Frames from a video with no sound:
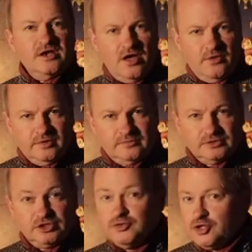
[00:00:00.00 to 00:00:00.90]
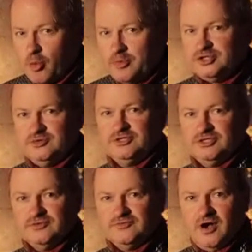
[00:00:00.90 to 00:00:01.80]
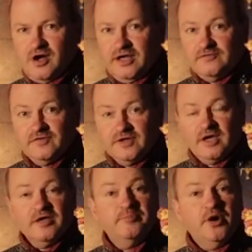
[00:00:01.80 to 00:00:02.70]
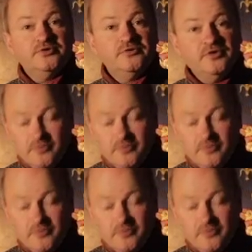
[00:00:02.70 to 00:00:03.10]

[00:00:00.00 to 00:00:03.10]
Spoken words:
No, should the opportunity arrive, and both of